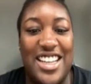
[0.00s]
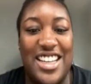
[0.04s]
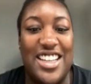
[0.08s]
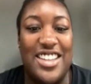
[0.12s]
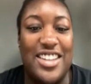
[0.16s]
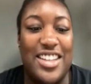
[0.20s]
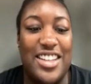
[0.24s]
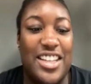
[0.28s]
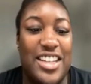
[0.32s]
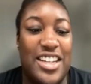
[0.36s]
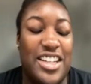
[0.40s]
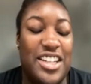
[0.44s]

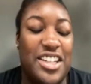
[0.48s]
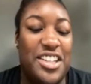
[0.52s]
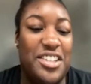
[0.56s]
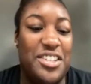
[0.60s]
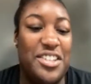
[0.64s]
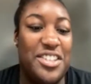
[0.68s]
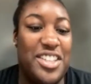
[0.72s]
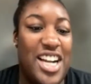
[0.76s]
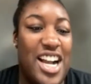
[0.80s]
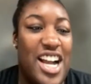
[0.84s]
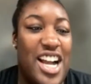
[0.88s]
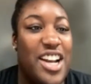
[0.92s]
And then
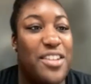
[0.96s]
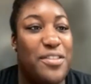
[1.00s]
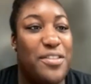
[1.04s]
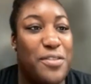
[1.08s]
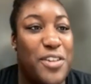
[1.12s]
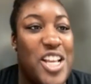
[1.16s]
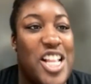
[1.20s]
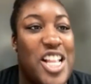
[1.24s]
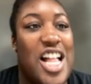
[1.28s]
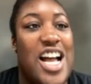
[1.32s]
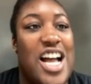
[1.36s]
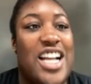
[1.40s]
you kind of
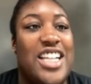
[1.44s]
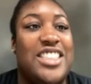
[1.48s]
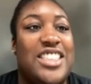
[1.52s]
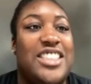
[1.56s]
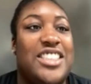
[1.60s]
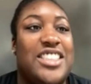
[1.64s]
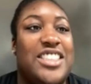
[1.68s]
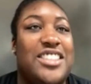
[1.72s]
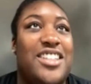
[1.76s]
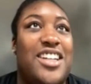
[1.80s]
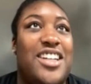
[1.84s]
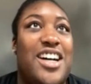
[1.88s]

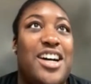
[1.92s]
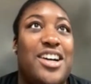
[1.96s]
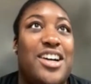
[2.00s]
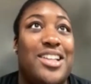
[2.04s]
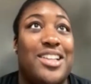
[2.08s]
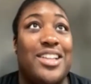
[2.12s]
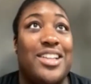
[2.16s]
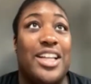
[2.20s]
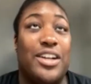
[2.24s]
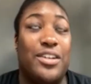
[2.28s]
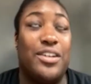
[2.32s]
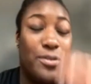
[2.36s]
realize
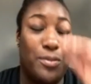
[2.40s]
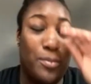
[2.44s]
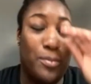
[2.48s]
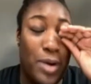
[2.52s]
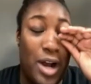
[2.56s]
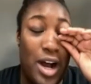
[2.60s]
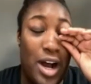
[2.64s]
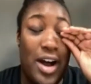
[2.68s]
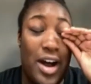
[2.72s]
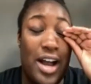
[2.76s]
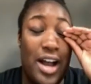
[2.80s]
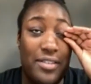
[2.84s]
like
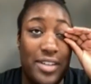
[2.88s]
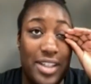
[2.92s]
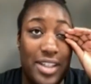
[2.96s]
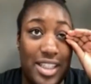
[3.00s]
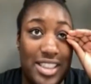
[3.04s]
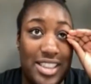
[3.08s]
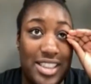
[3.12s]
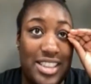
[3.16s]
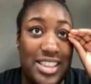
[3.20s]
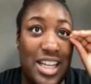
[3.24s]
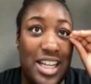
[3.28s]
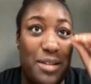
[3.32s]
while having
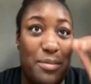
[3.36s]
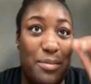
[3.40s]
this set